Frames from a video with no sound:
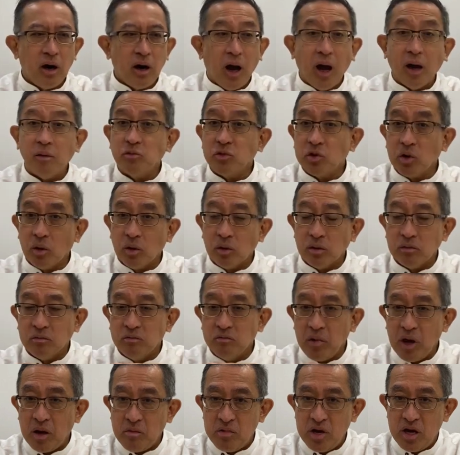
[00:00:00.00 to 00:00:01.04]
I'm told
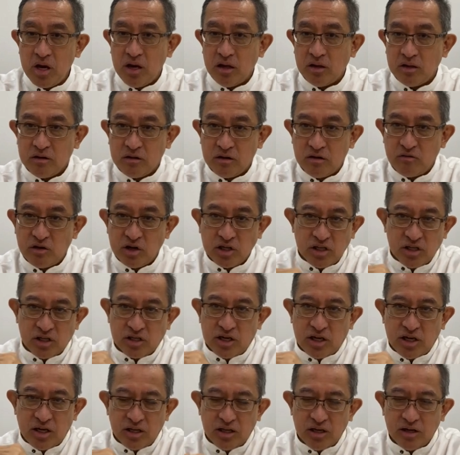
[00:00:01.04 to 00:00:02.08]
maybe it reverses
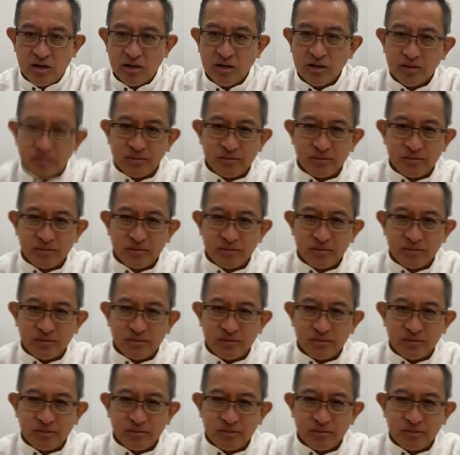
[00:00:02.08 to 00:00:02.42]
a little.